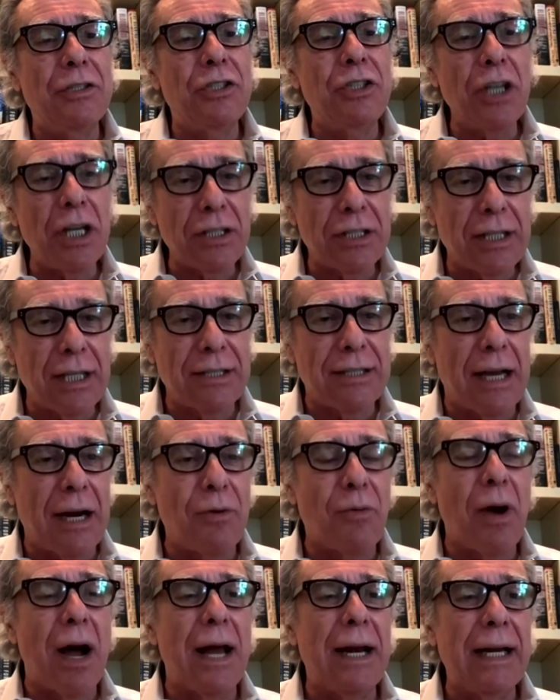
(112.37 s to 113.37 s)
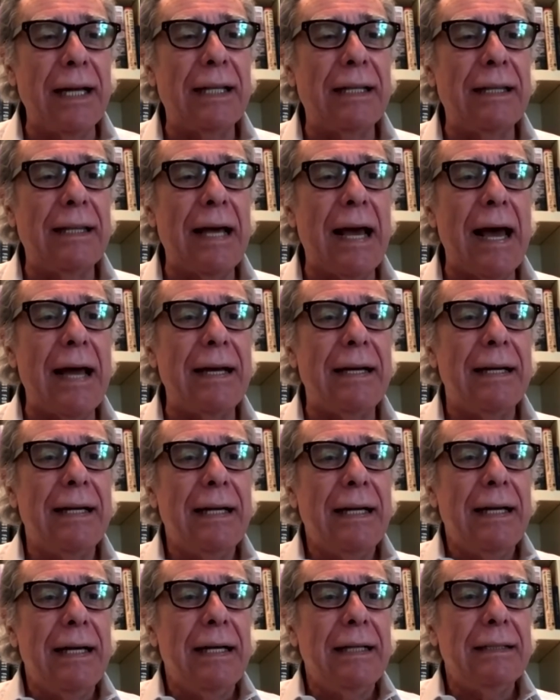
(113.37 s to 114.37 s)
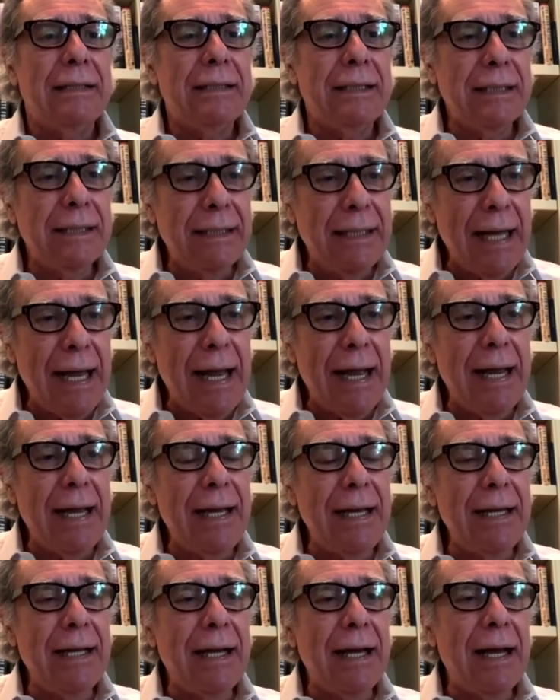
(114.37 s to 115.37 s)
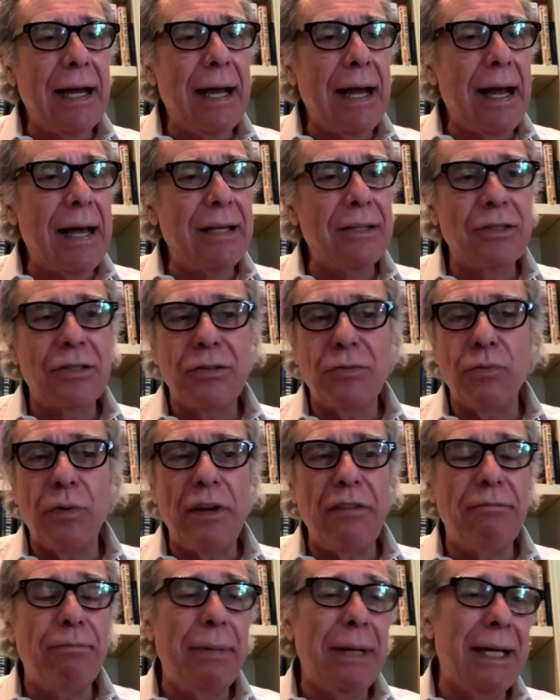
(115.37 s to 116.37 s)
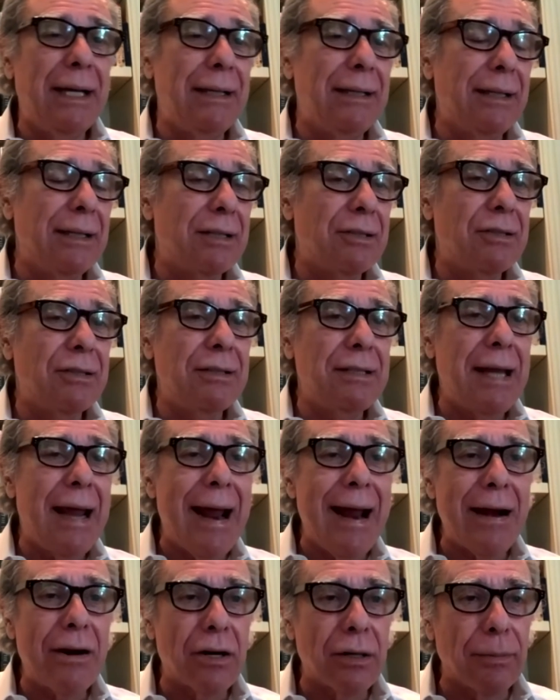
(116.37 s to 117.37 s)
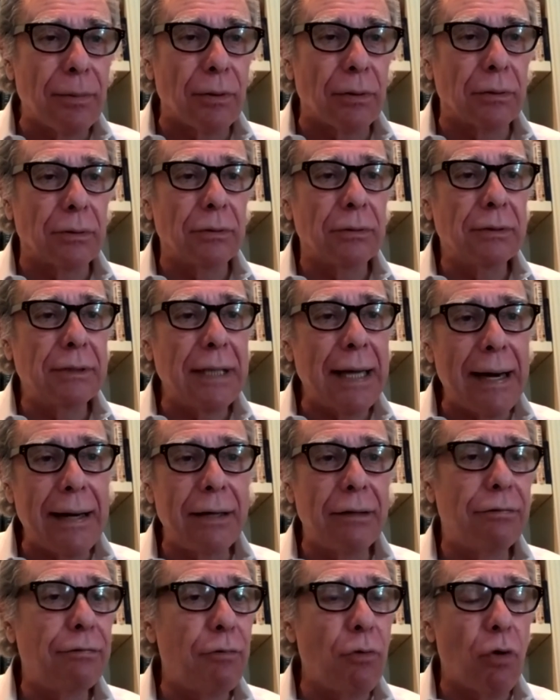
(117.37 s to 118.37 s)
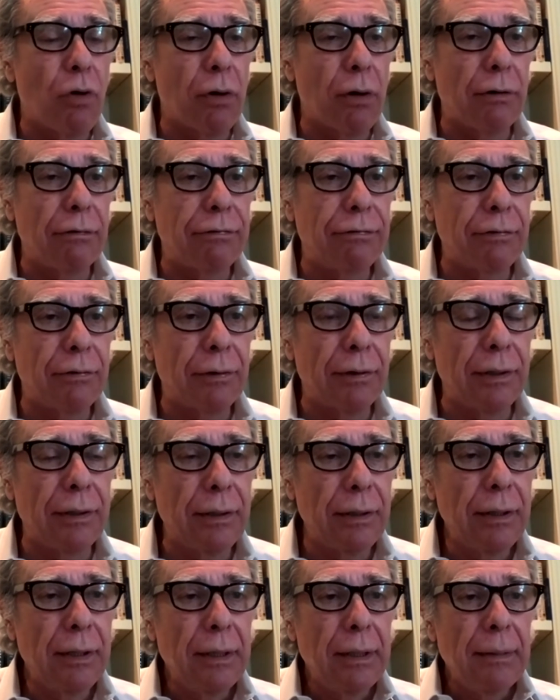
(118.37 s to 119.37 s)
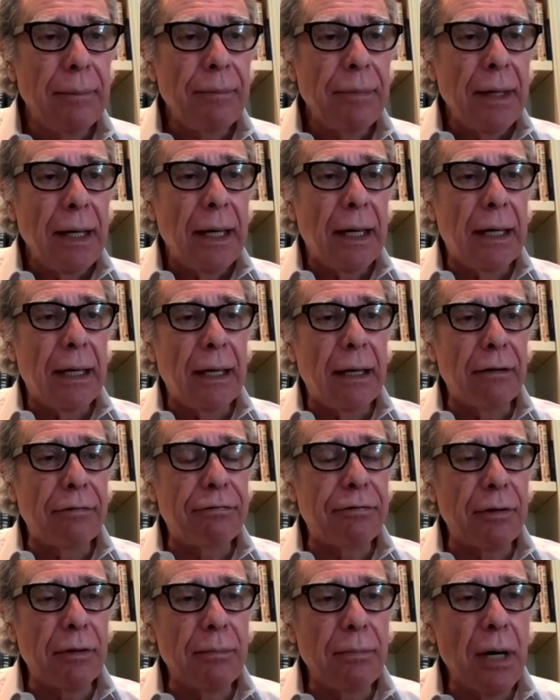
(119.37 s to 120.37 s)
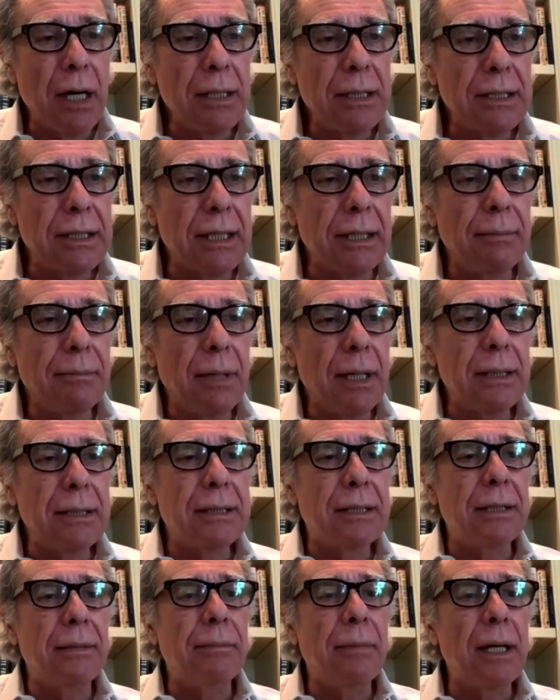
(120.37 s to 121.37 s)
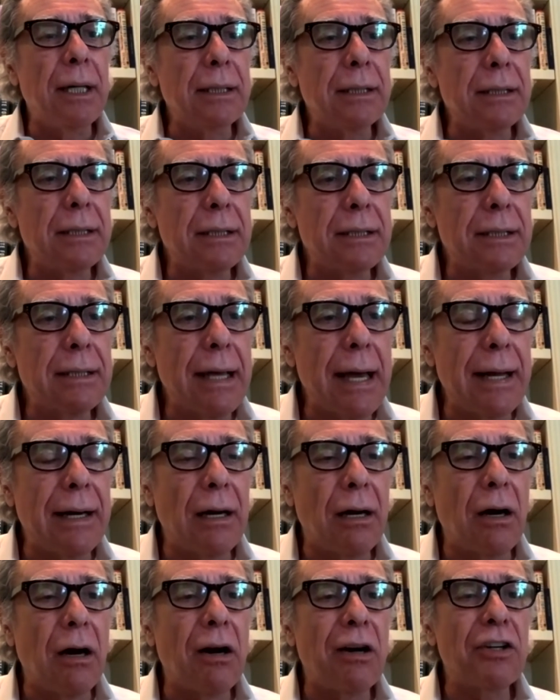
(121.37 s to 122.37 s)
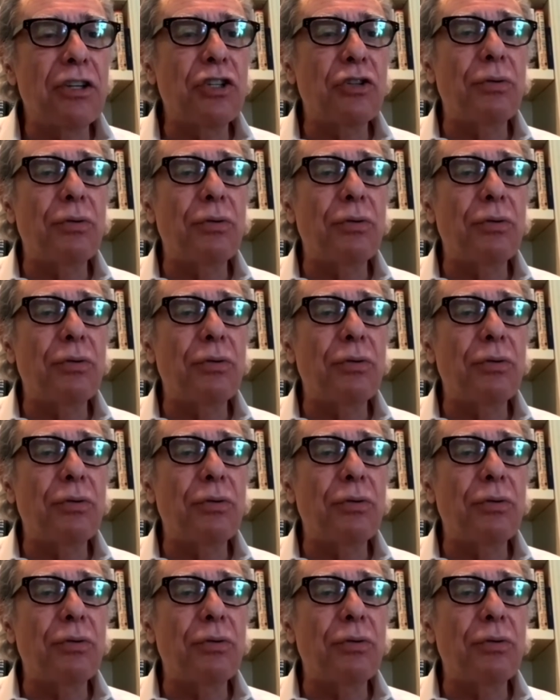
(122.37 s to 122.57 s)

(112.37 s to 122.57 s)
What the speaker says: just as ironic that today, as we've been in this terrible tariff war for months and months and months, that our